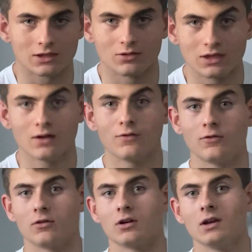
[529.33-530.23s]
So
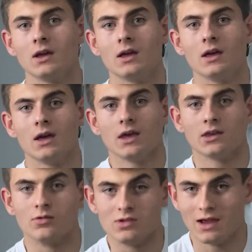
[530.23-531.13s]
therefore,
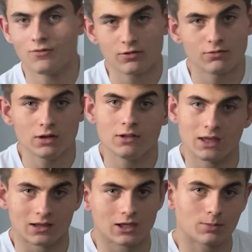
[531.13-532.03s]
you never really
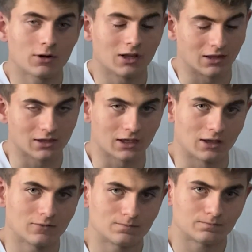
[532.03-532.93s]
experience it.